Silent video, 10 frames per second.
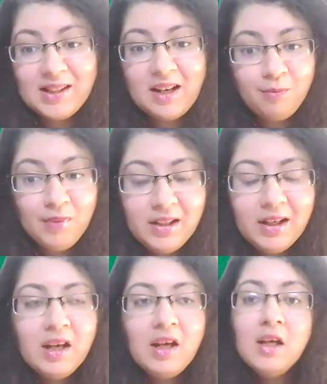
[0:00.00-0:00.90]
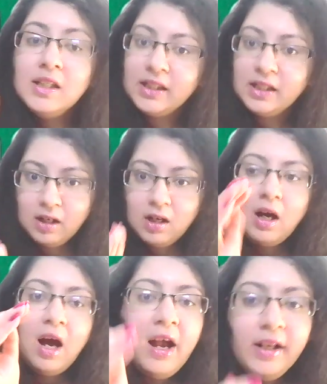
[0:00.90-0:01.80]
that mean? See,
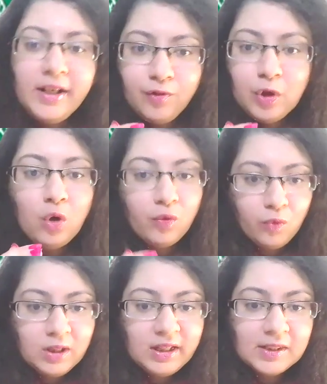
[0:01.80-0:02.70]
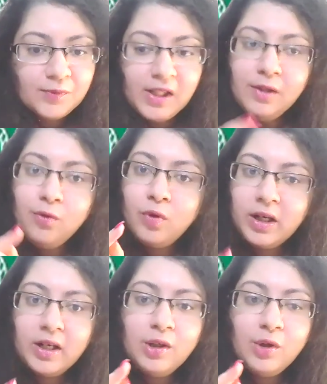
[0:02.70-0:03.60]
I give you homework as well,
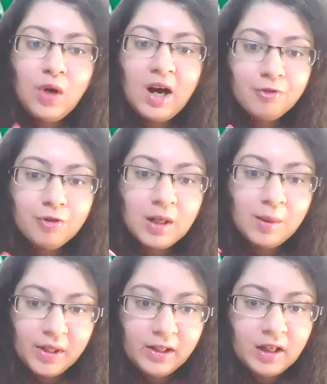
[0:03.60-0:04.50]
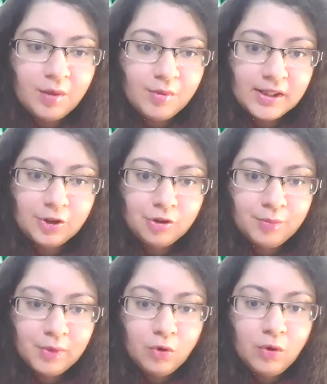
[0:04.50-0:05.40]
wherein you have to comment in the comment
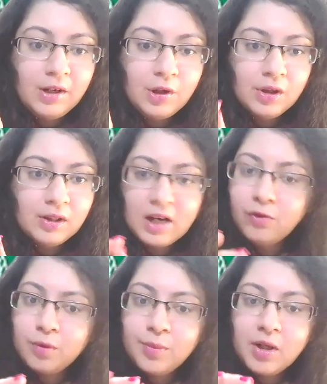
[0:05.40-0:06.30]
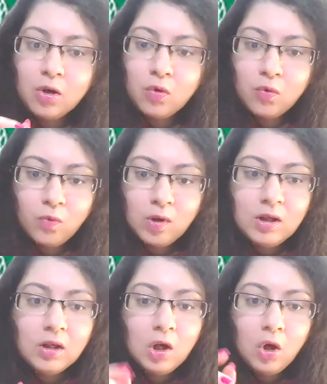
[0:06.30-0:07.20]
section below, and that would be your
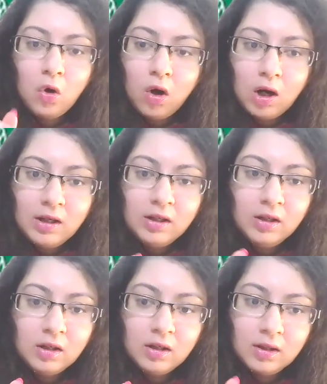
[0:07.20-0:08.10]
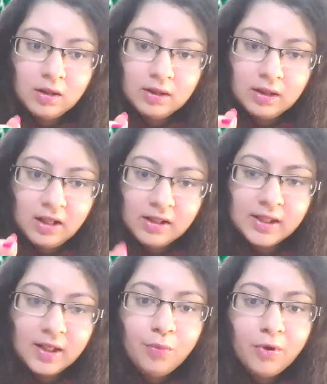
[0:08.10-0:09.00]
homework. Or at the
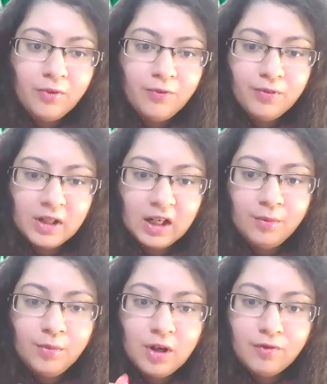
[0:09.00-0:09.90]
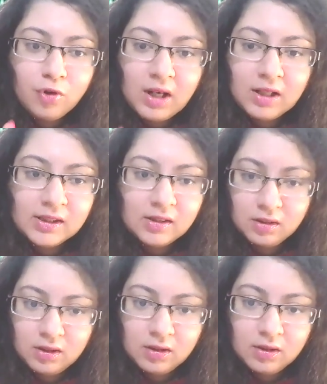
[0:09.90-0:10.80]
same point of time, you have to
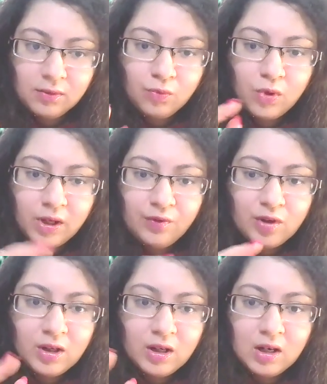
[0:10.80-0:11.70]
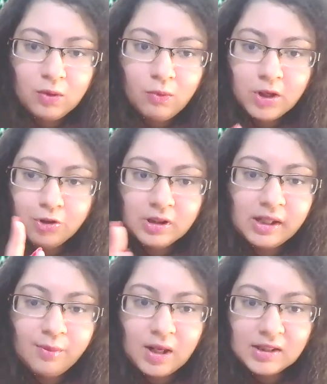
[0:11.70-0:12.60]
answer whatever
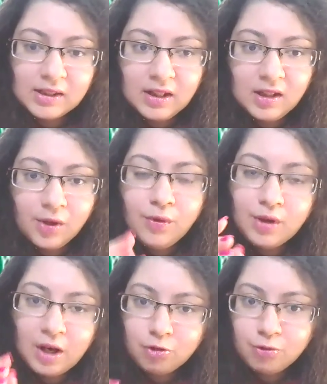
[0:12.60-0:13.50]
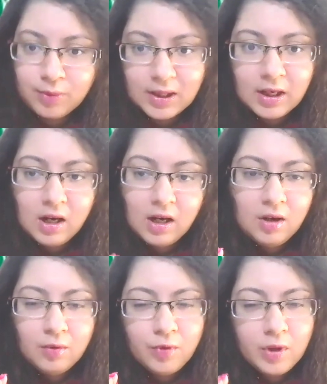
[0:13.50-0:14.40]
questions I'm asking you. You have to be
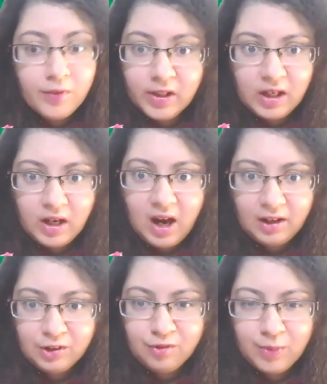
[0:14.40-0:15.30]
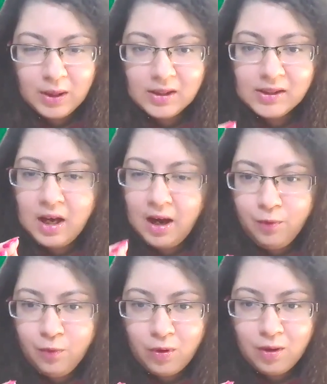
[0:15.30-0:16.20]
very, very active, because
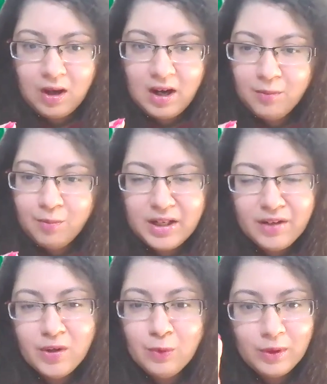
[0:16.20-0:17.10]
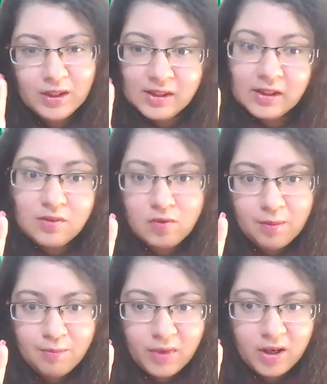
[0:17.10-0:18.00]
I believe in holistic
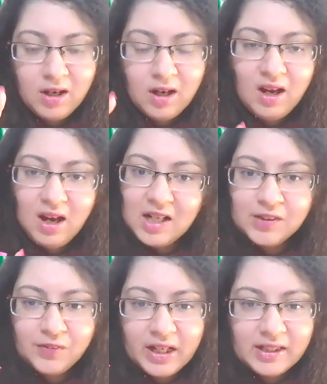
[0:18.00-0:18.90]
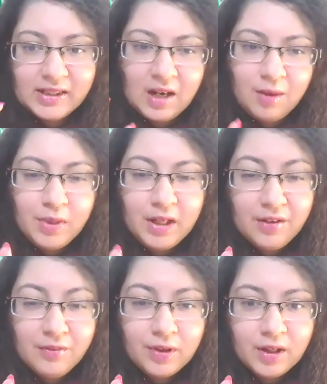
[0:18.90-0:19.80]
development, as well as I
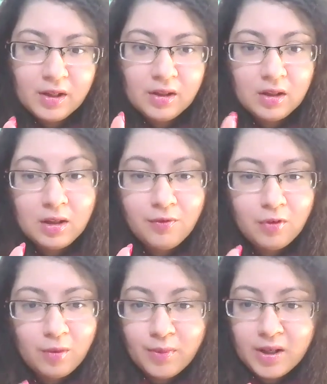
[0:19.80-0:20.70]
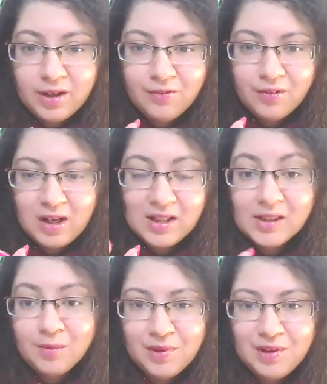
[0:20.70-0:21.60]
believe in the formative and
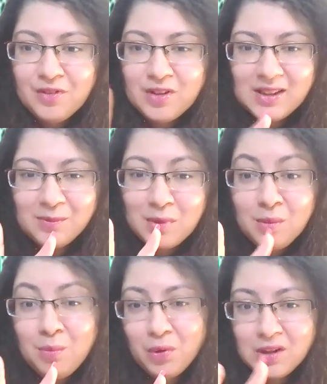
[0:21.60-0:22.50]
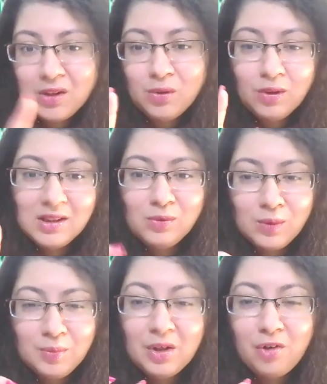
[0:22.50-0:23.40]
summative assessment both. So this
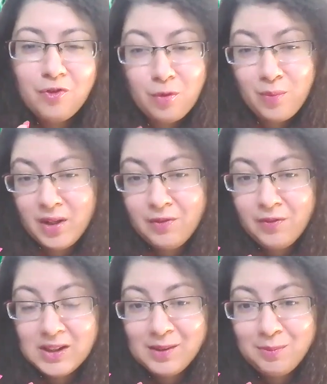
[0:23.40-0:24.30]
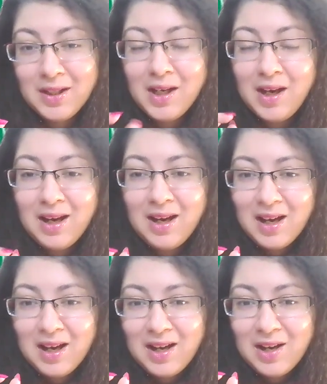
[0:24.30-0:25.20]
would be your formative assessment,
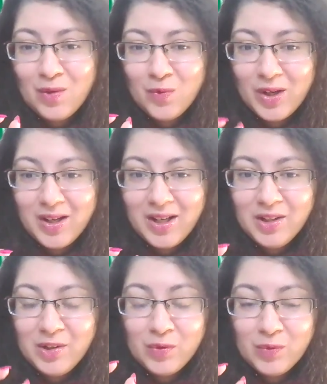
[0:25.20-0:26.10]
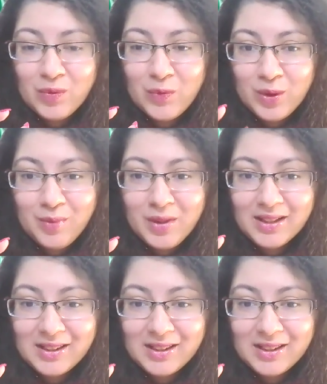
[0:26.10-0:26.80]
wherein you would be